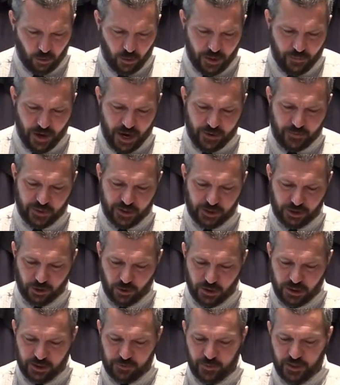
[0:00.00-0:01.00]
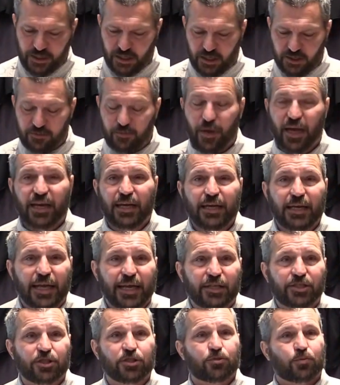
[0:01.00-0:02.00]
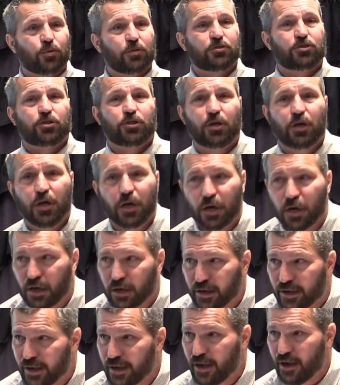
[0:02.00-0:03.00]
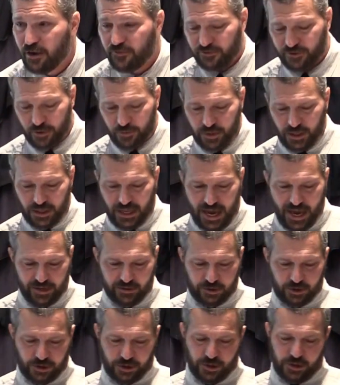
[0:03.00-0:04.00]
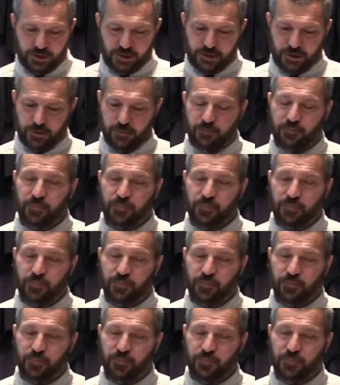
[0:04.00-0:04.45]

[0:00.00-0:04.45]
we may rejoice because many nations will turn from the Latin church.